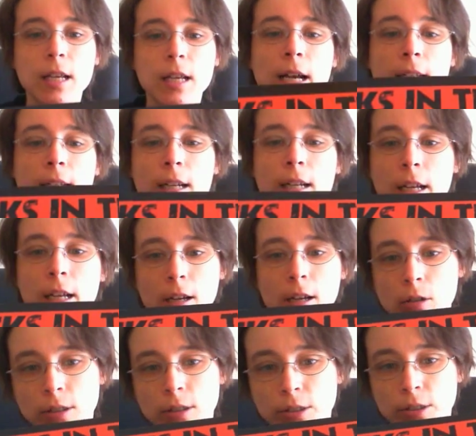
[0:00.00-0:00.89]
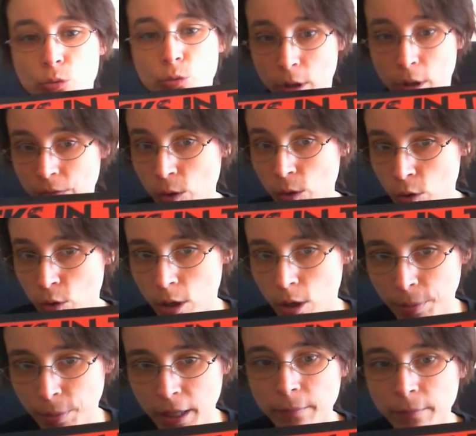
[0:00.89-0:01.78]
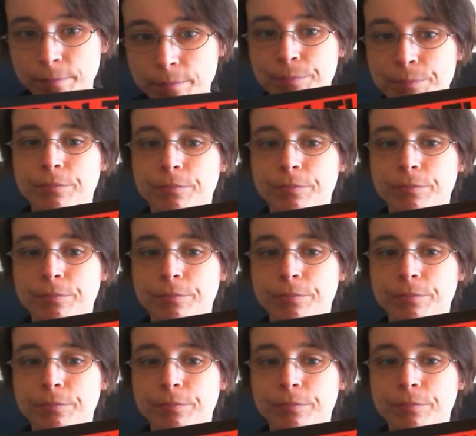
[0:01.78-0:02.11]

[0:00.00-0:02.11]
and I got this review copy